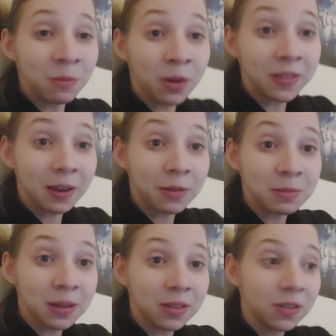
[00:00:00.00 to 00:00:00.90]
what I
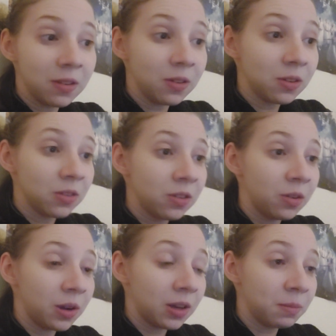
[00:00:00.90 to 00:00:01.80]
was meant to do,
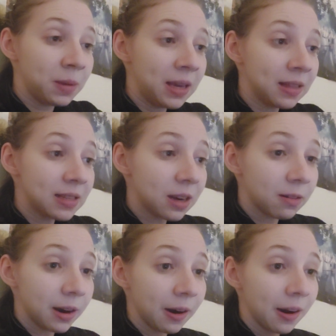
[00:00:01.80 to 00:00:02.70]
to be in this
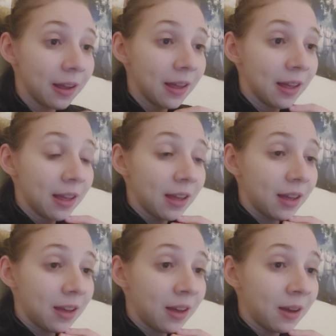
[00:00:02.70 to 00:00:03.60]
career.
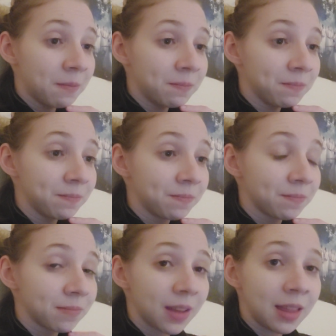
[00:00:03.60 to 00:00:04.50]
And
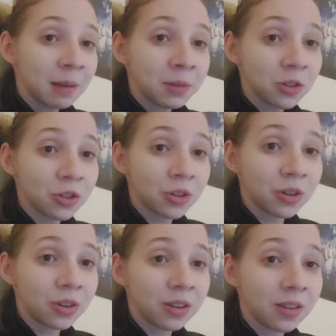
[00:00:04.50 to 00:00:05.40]
I'm not
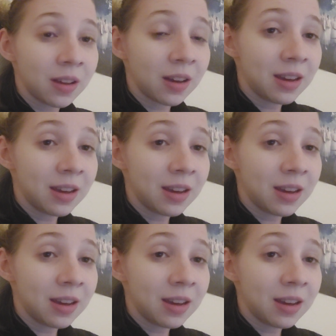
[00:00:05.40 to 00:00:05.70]
sure that